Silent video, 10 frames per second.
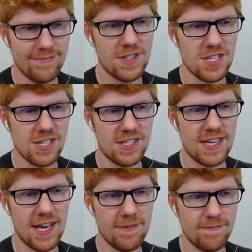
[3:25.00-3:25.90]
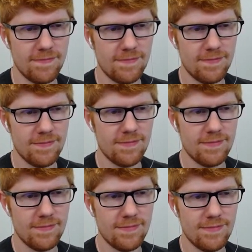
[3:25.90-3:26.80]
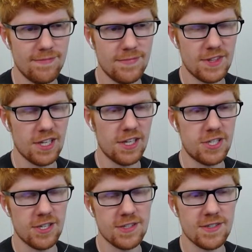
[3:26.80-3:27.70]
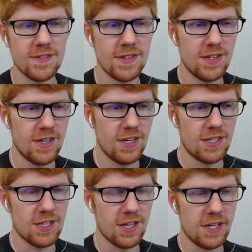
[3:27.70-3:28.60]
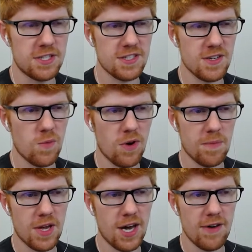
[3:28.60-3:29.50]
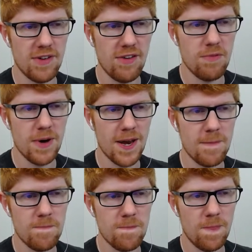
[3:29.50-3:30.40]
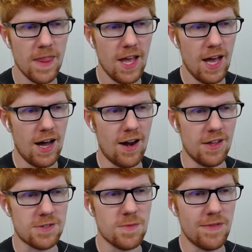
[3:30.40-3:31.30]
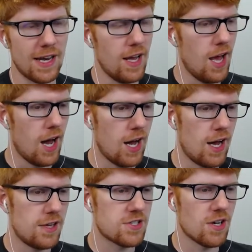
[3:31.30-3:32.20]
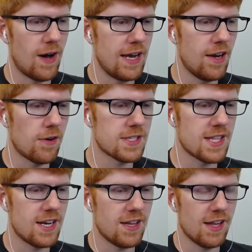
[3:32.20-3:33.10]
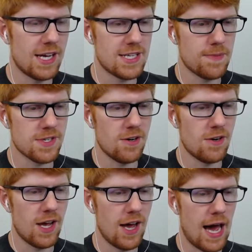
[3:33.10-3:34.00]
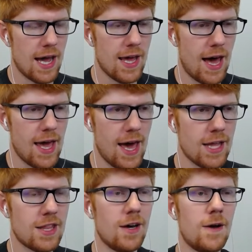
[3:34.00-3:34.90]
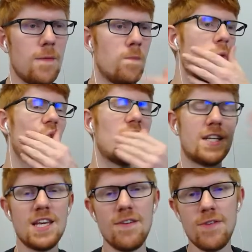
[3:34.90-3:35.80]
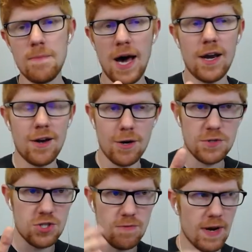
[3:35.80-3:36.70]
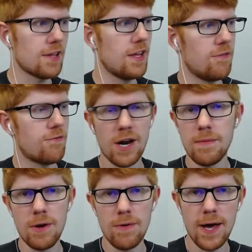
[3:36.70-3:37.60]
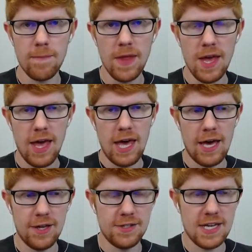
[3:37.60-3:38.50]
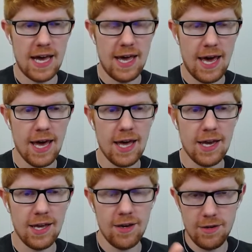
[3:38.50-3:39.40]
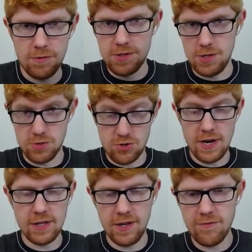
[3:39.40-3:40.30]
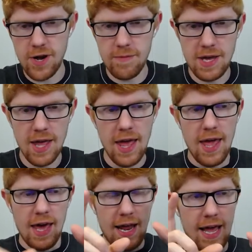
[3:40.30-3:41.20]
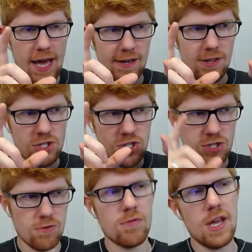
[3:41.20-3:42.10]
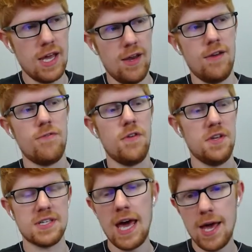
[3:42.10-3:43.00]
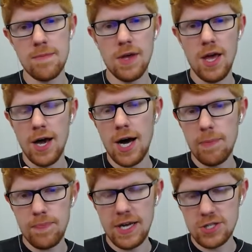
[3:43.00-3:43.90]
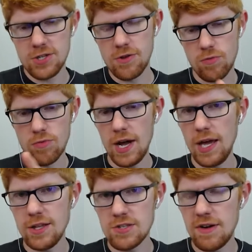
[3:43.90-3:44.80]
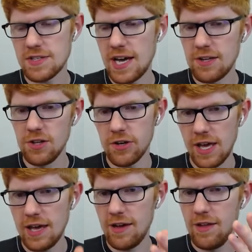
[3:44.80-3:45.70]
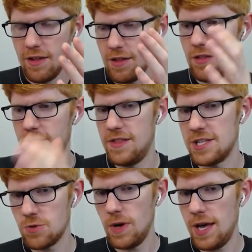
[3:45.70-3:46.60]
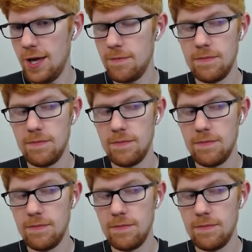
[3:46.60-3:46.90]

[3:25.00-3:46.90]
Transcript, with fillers: It's a good time. Delicious. Delicious and warm coffee, everybody. All right, let's move on. So I noticed that in the last episode, I had the TV monitor was directly in front of me, right? And I had it was directly in front of me, and I had the screen for this game up and to the right, so I was kind of looking this way.